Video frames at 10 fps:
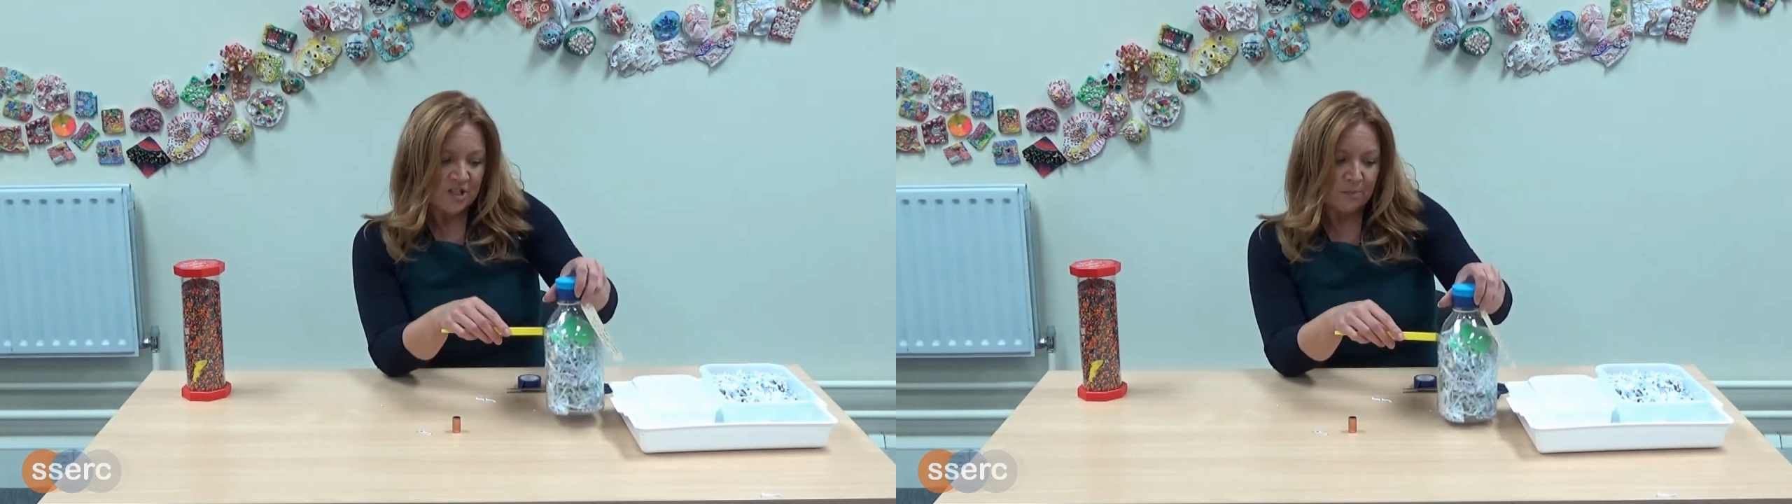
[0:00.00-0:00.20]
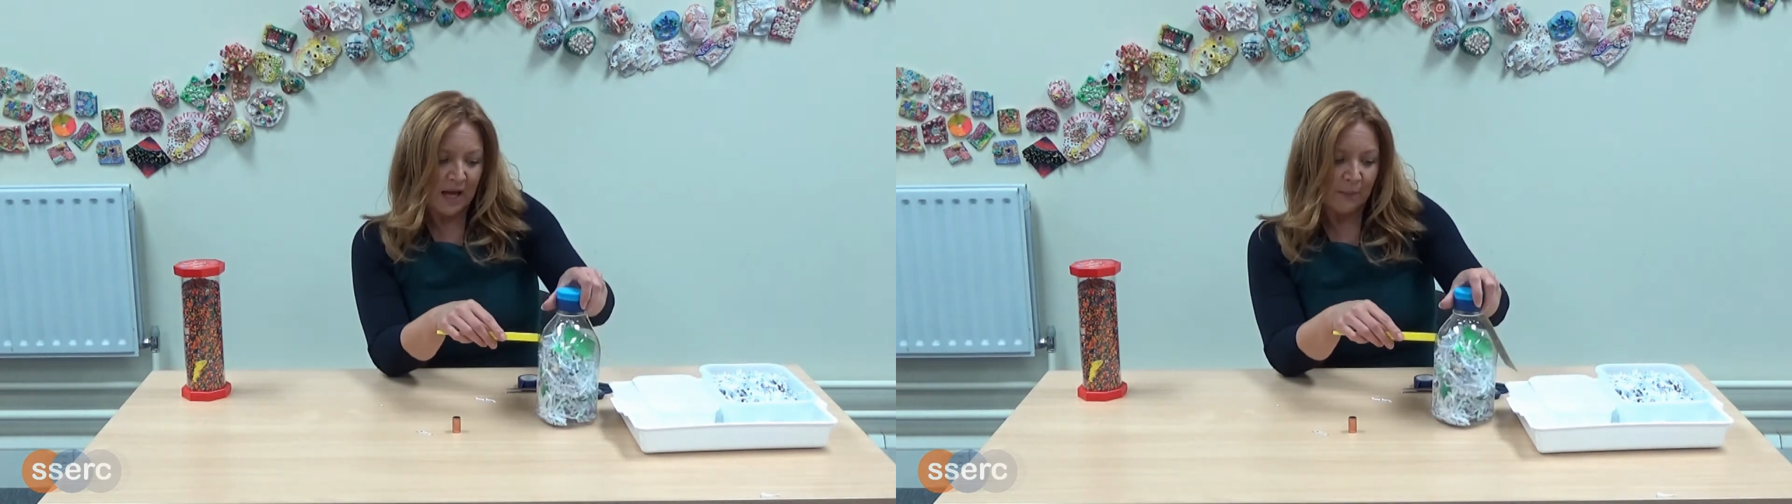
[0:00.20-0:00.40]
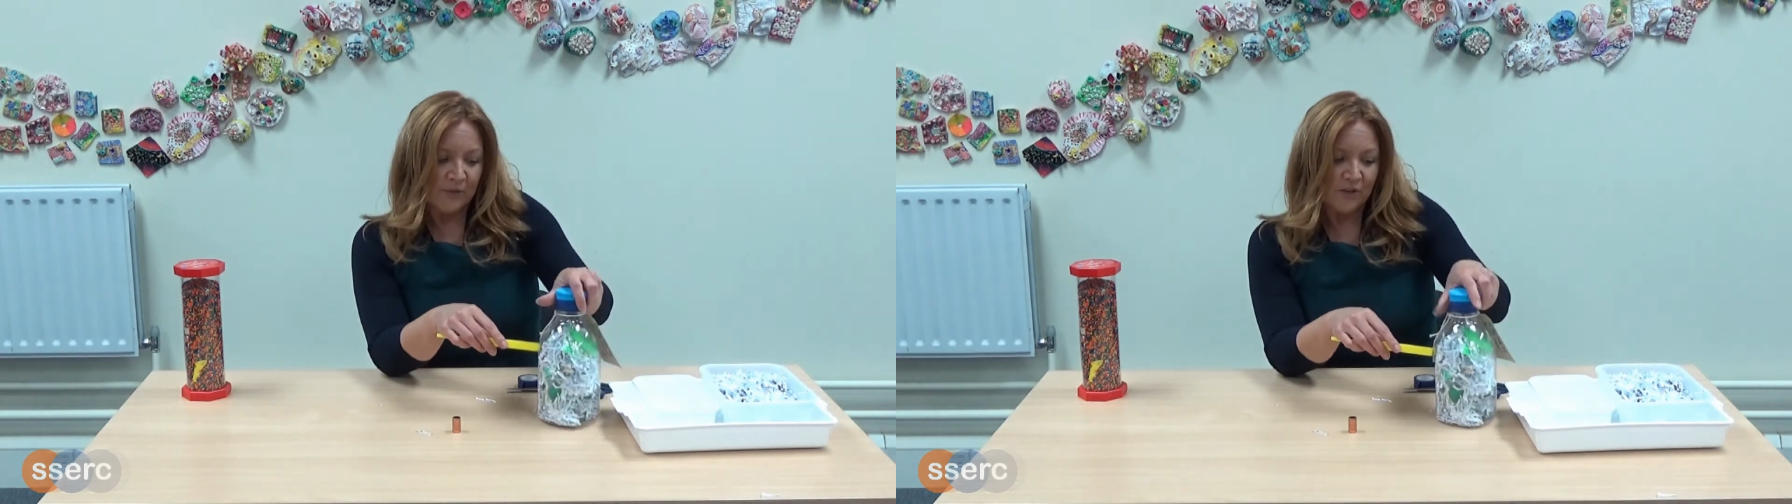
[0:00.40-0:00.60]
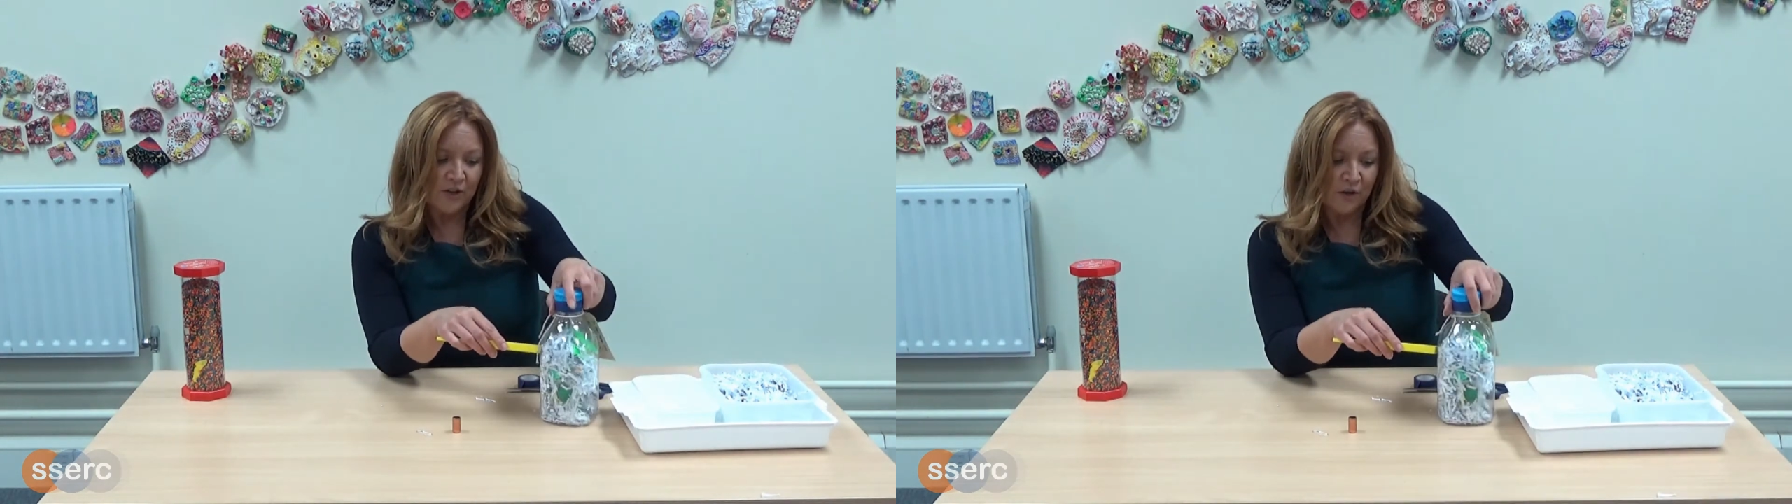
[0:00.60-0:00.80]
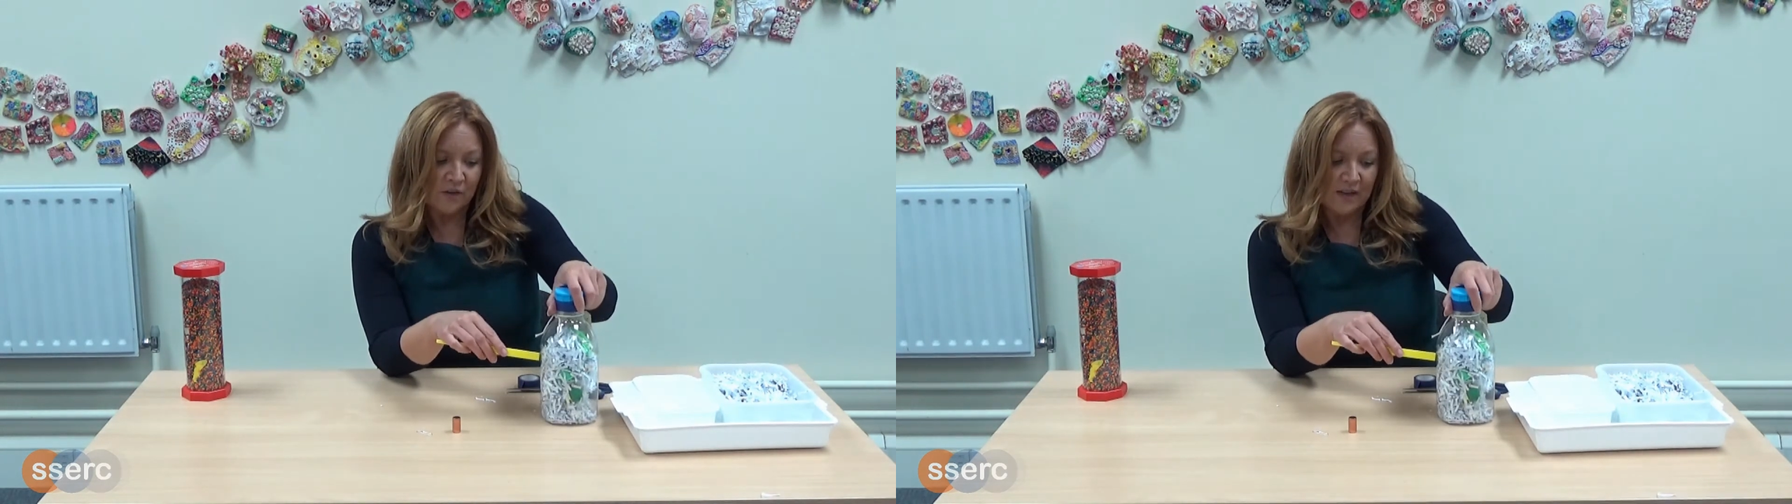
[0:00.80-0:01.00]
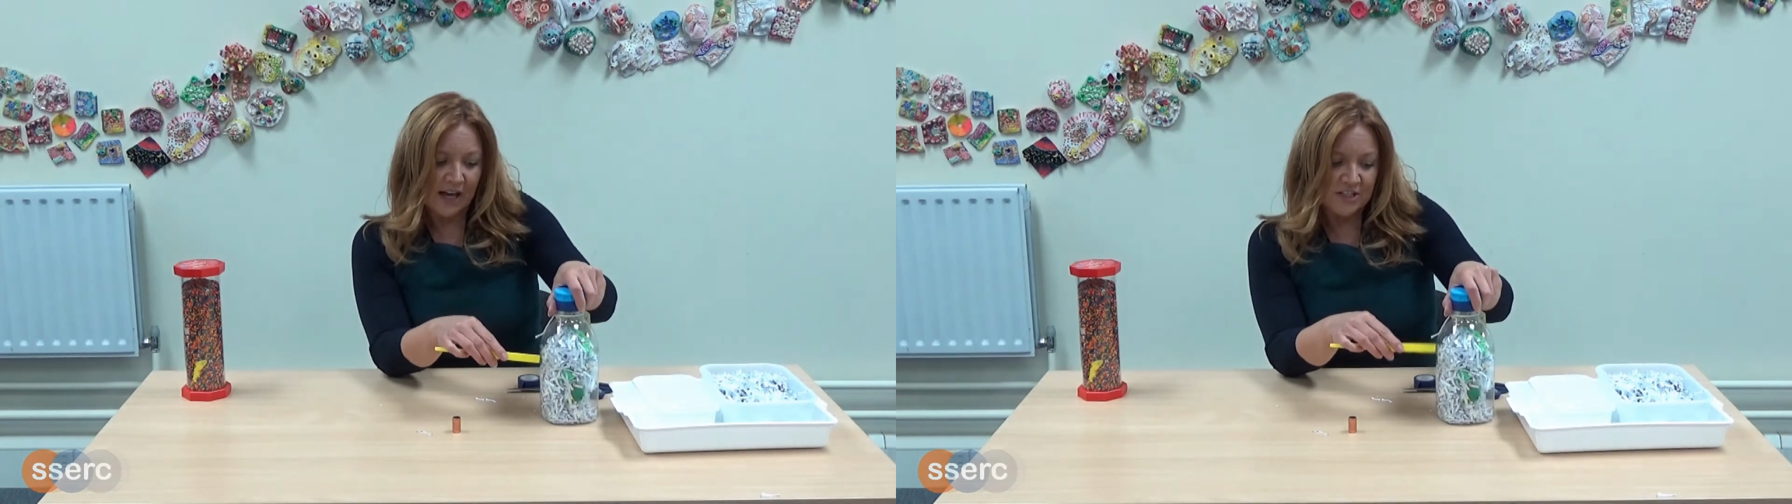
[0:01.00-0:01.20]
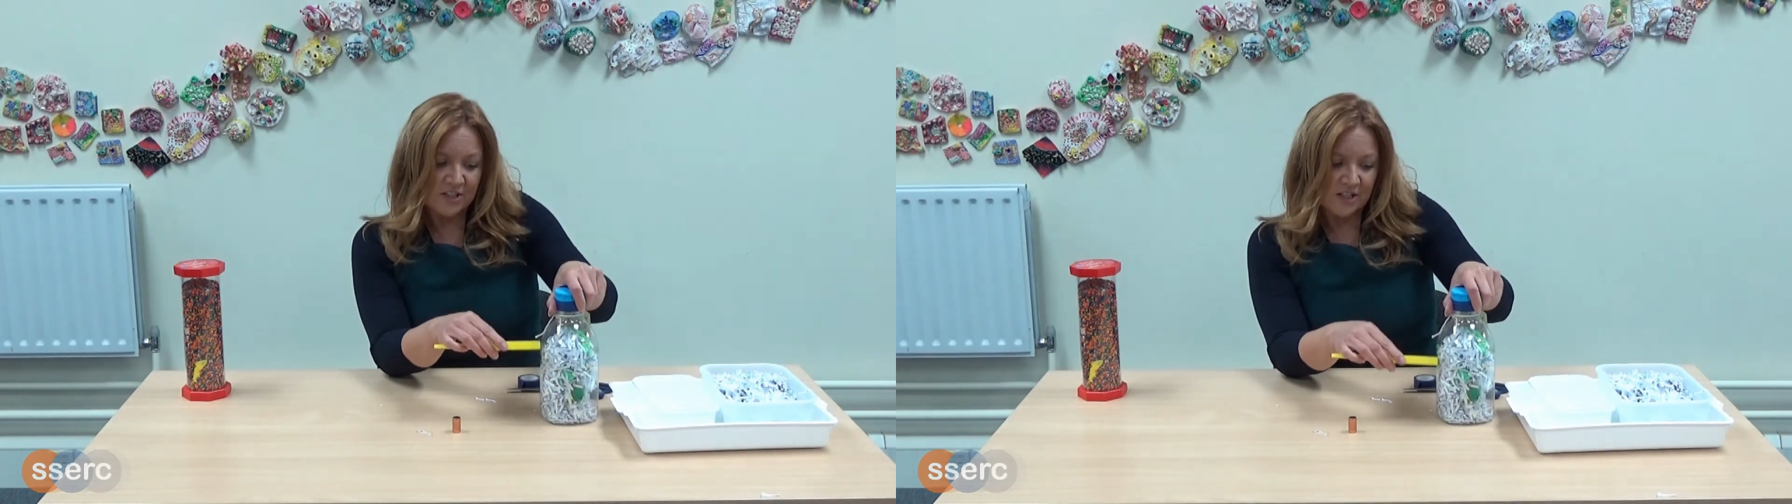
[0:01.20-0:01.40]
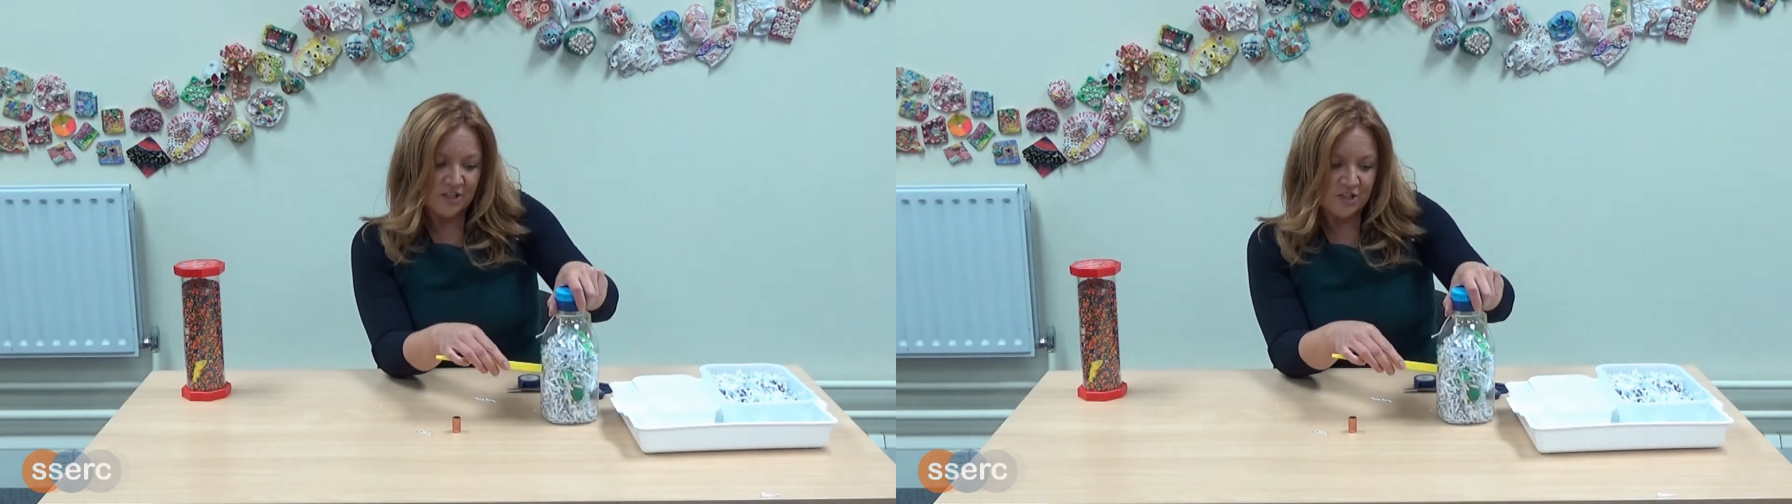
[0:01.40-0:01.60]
to perhaps use that